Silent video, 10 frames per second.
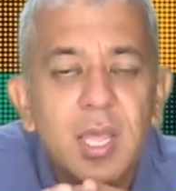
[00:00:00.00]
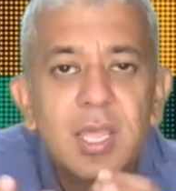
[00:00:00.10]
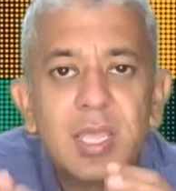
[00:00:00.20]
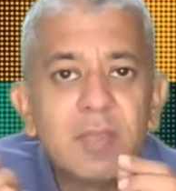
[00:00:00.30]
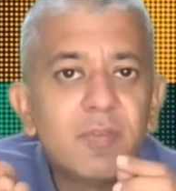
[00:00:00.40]

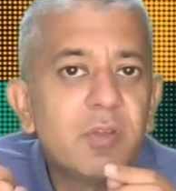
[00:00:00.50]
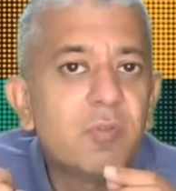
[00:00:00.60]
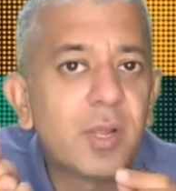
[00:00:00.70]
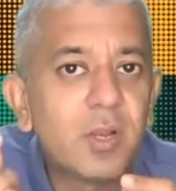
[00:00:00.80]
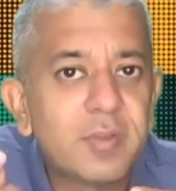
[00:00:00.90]
Even if
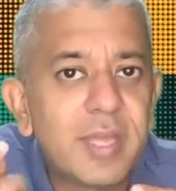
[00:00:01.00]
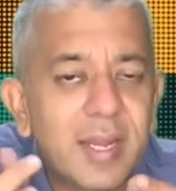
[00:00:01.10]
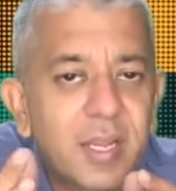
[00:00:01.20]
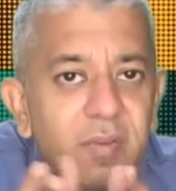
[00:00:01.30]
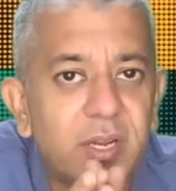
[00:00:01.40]
one of the
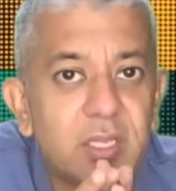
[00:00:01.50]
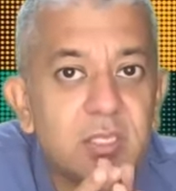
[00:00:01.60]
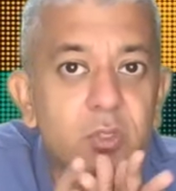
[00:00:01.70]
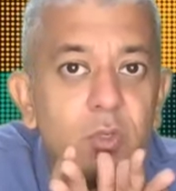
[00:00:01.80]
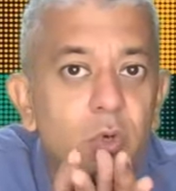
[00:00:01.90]
activities is
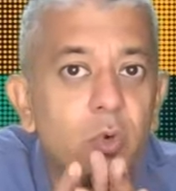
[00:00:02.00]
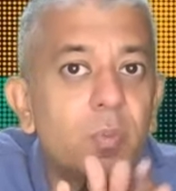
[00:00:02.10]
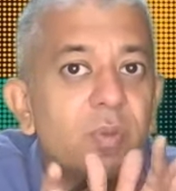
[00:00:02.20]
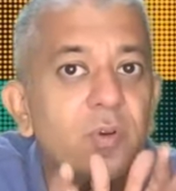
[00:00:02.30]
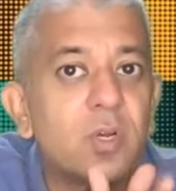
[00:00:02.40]
not going to be
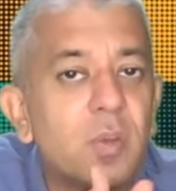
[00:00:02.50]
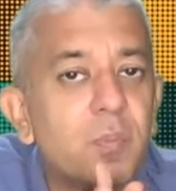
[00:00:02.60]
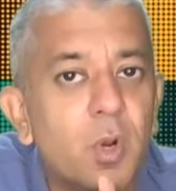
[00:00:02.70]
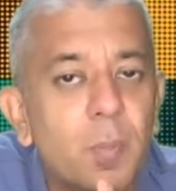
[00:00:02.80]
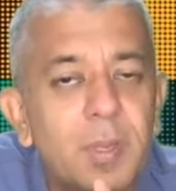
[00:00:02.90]
working
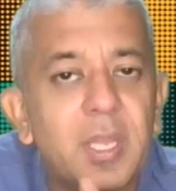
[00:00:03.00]
properly,